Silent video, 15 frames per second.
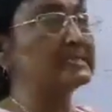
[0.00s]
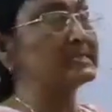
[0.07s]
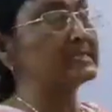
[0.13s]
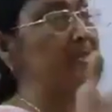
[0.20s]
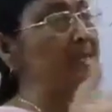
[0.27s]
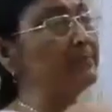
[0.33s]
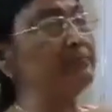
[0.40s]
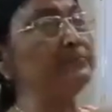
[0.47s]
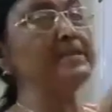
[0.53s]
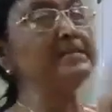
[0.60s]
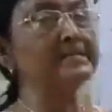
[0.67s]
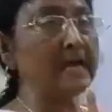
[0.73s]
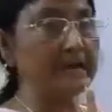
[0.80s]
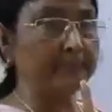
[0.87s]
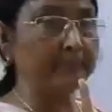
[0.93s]
Same
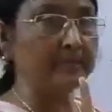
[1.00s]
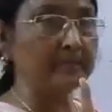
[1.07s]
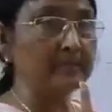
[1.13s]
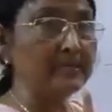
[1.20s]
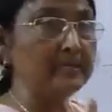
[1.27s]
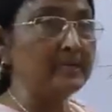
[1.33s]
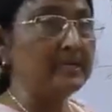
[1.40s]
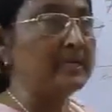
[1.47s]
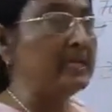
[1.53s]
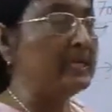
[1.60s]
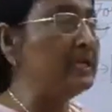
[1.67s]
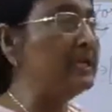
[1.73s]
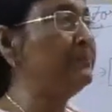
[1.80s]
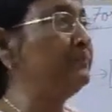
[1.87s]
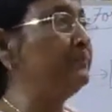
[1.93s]
things happen
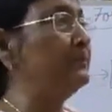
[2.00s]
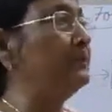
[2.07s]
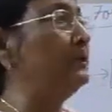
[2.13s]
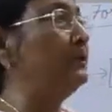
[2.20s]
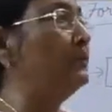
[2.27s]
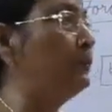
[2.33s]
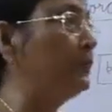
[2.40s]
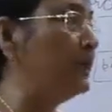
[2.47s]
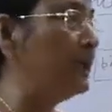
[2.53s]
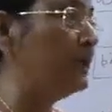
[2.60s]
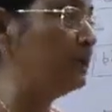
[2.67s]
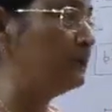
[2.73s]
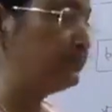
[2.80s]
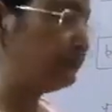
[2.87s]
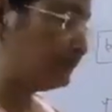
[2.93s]
if we
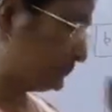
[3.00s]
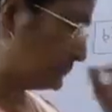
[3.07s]
are